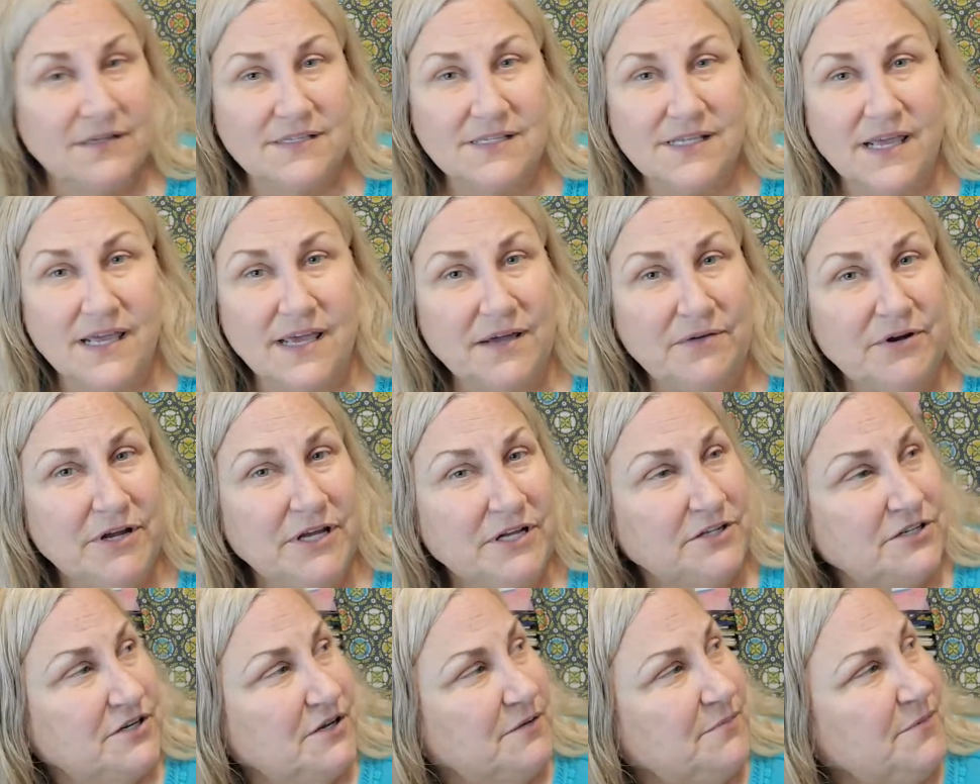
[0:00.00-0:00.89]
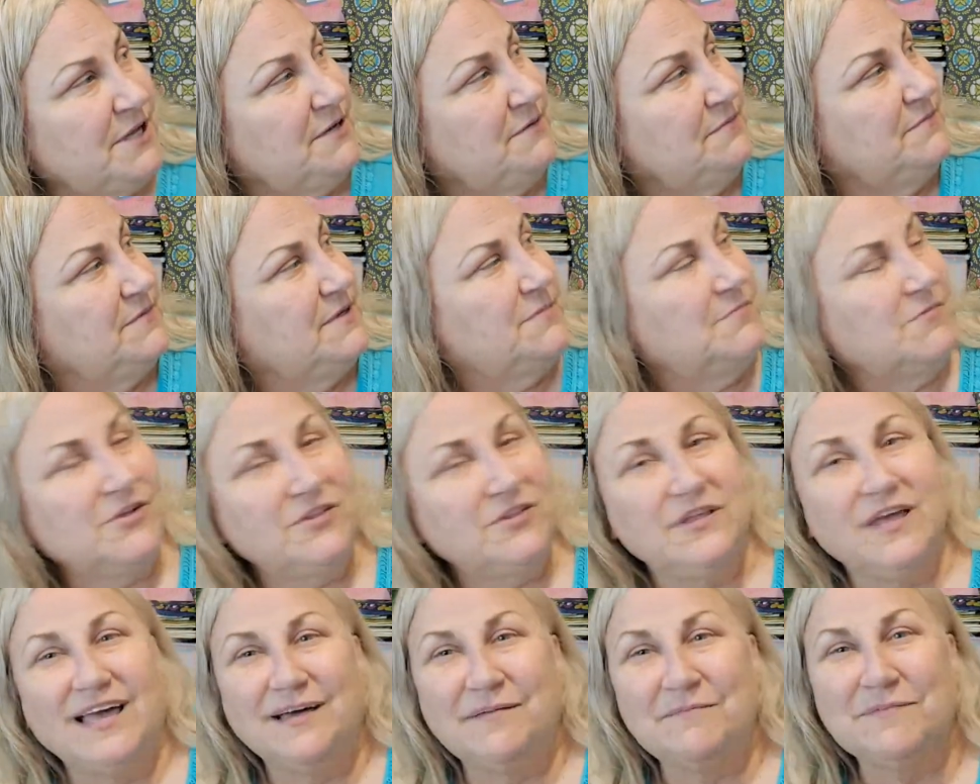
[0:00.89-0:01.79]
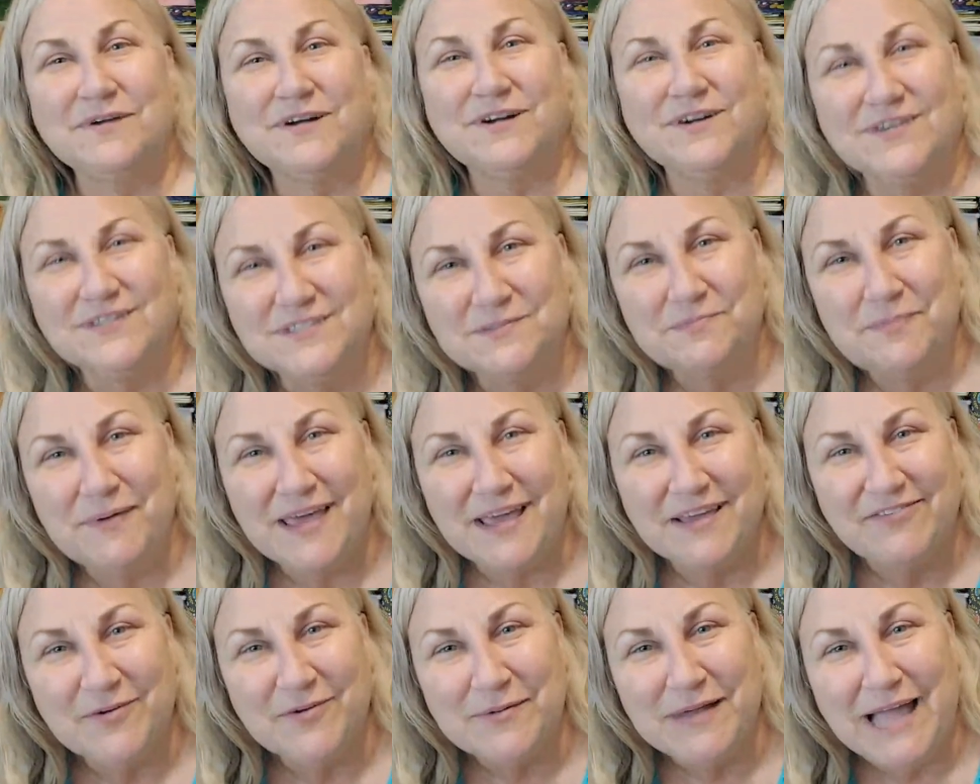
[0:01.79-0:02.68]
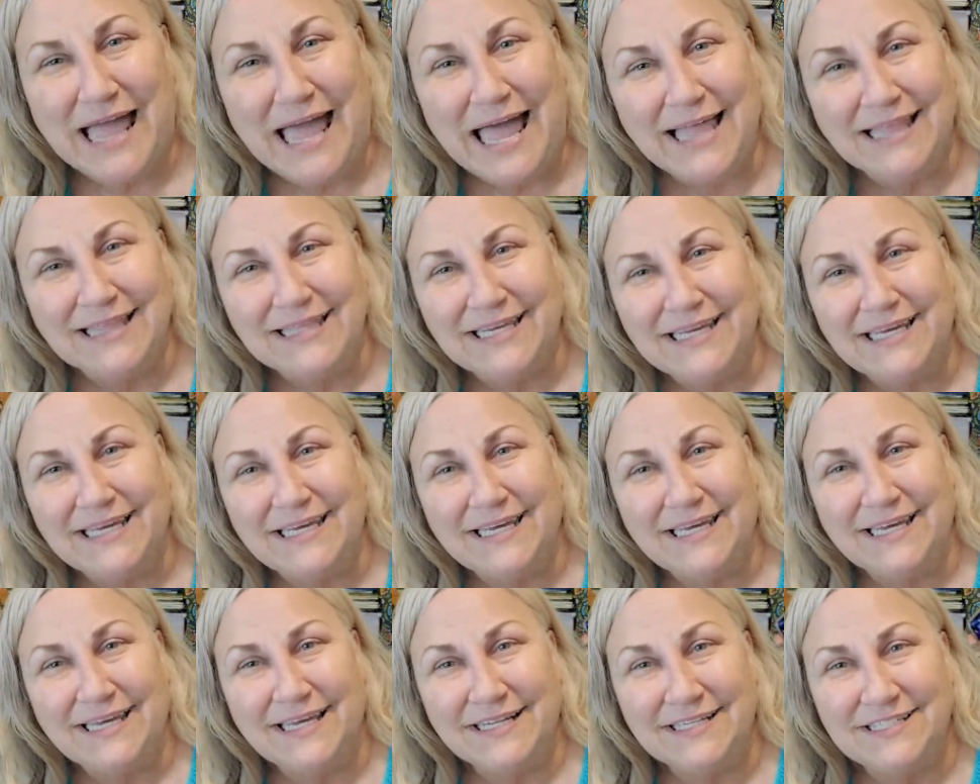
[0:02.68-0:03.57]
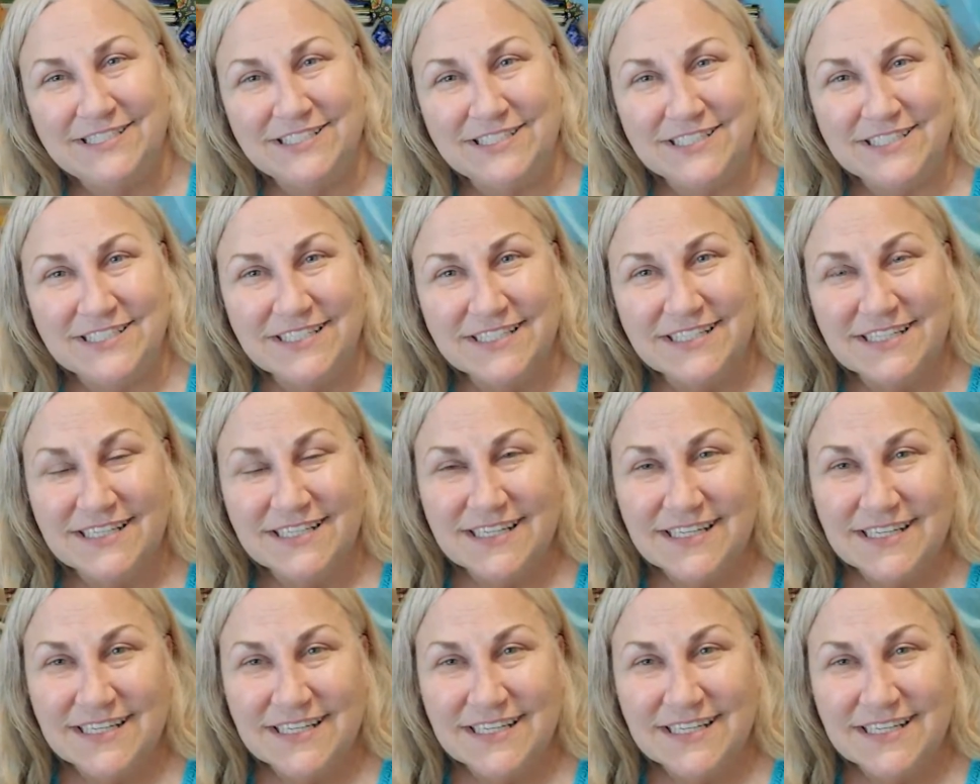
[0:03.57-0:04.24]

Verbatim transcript: Say hi, Rich. Come on, come on. Girl's back from college. Hello.